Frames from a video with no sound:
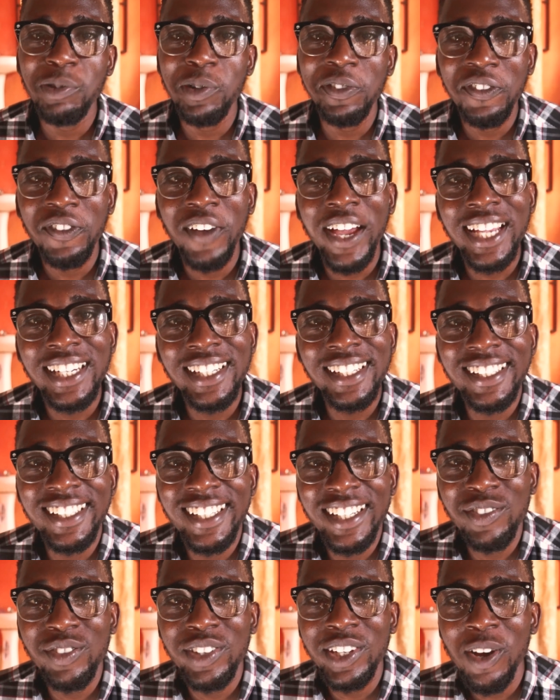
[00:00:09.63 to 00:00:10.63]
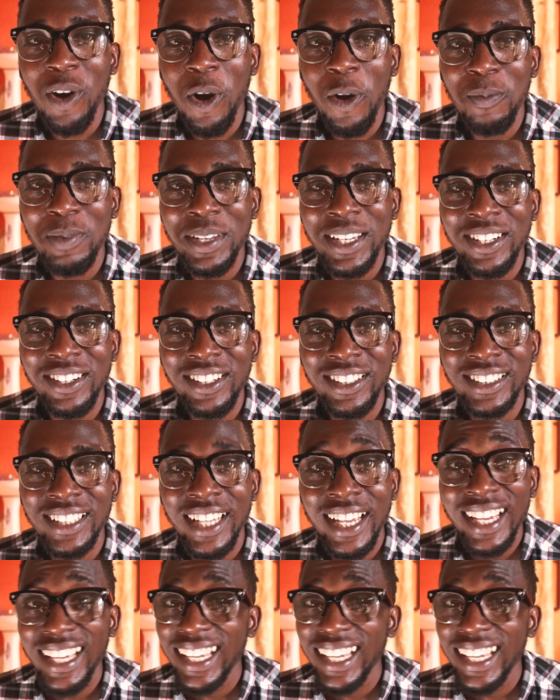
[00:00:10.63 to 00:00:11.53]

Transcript: we find it difficult because